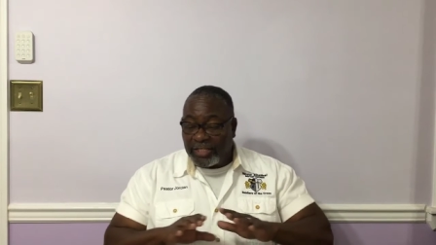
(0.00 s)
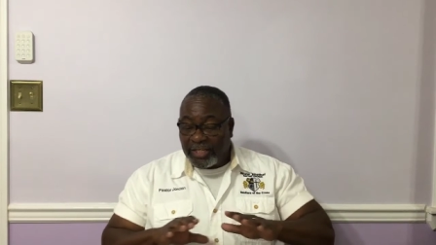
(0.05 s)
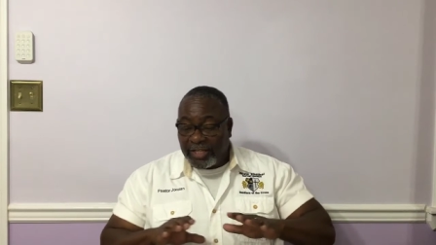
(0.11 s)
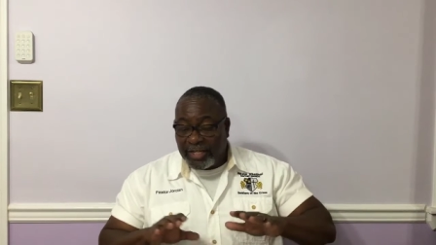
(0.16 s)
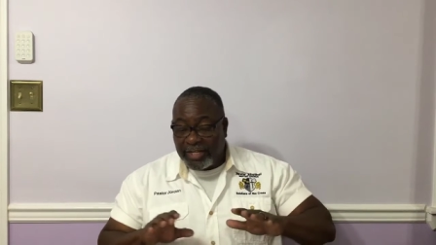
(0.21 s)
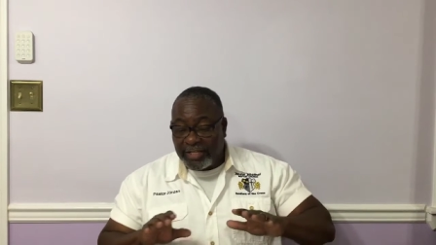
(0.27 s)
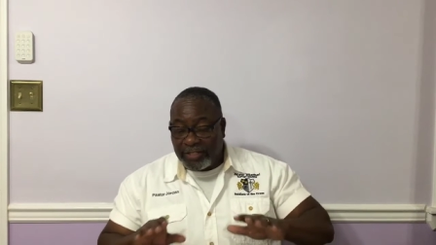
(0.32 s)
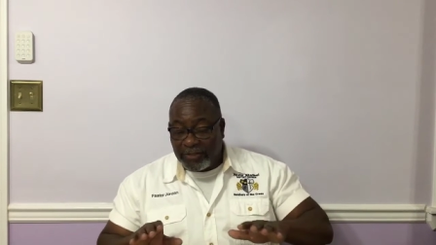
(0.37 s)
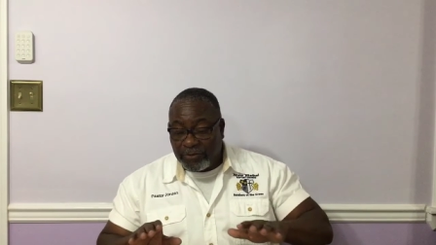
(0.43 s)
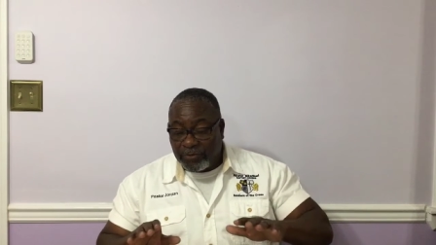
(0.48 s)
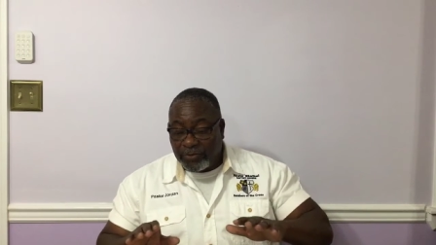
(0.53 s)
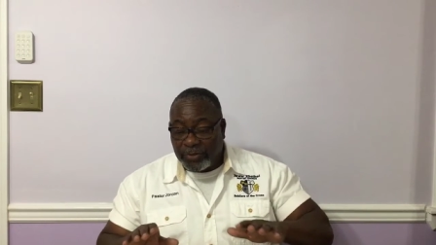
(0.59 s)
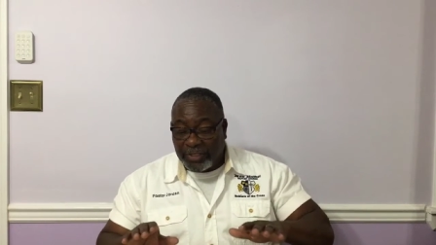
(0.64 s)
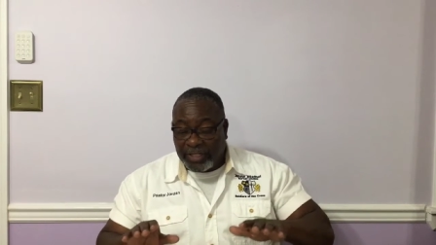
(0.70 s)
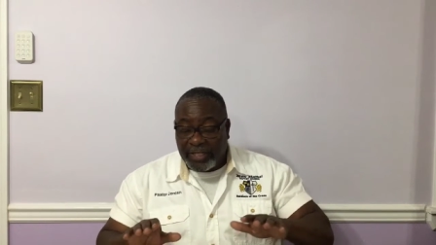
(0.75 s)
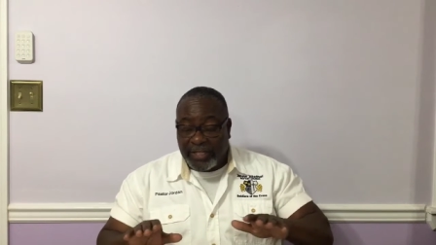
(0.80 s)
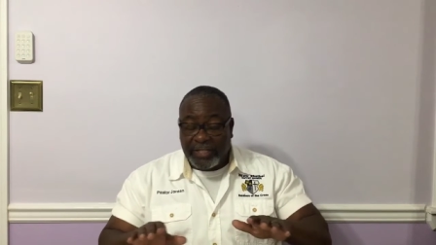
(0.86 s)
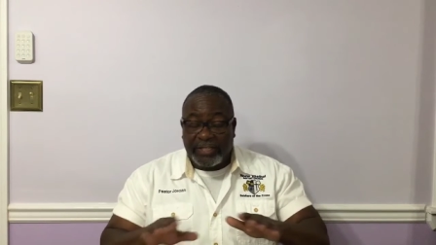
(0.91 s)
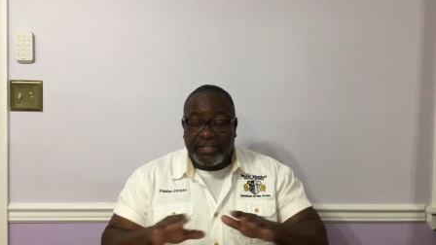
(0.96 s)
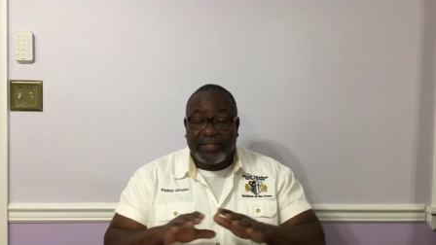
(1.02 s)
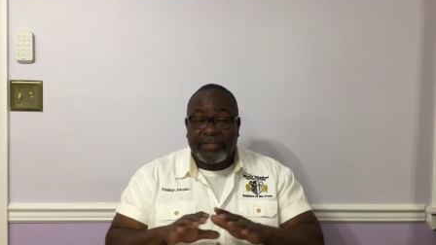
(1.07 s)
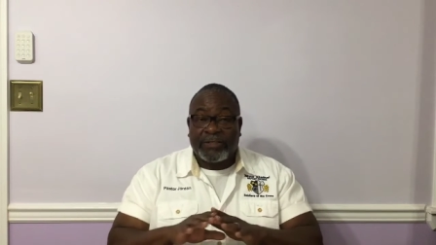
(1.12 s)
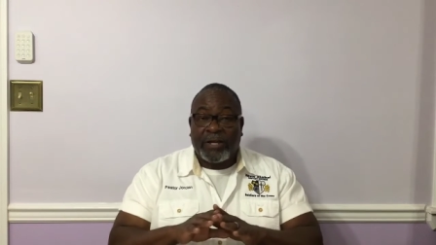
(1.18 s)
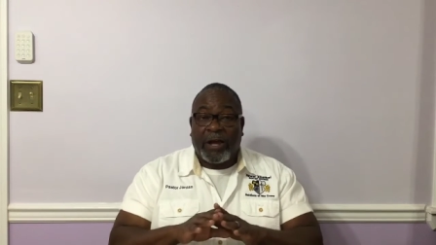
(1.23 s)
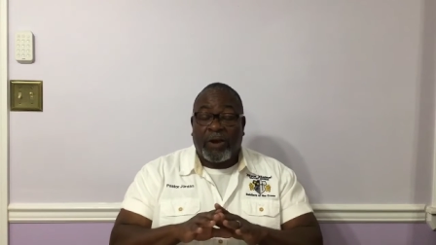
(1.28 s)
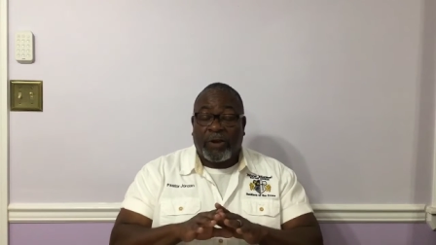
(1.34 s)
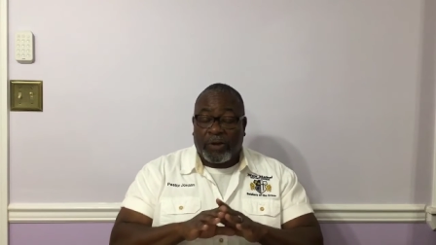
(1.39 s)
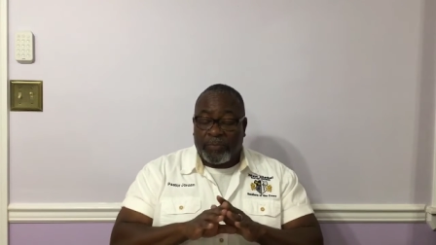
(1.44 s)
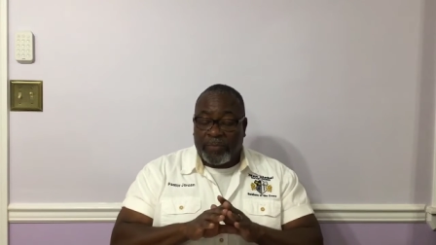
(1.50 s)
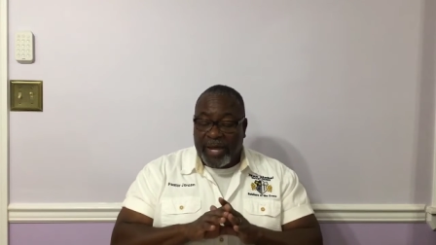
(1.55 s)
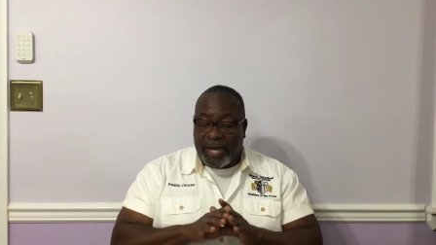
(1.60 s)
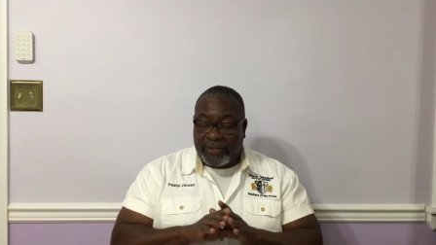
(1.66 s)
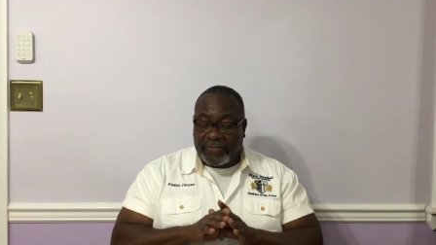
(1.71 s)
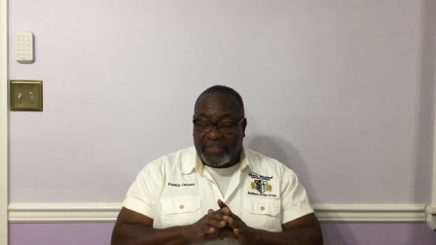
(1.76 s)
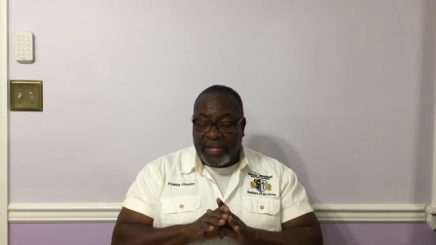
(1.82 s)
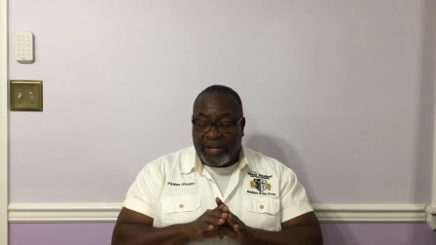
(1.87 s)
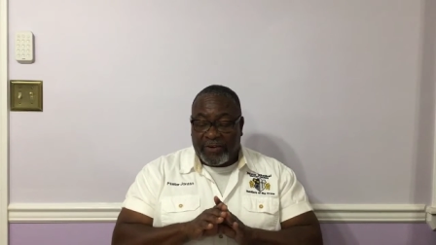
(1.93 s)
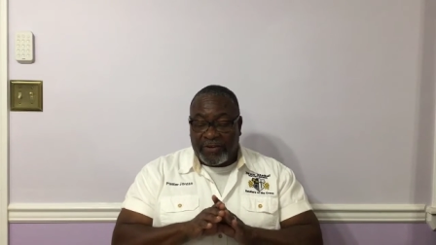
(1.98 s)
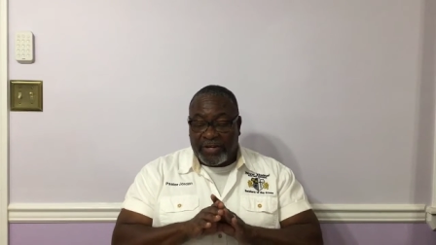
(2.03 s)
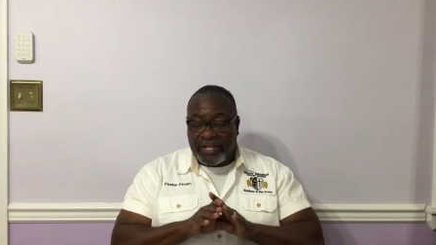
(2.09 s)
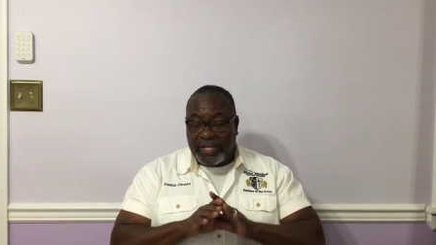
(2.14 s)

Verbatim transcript: did did talk about there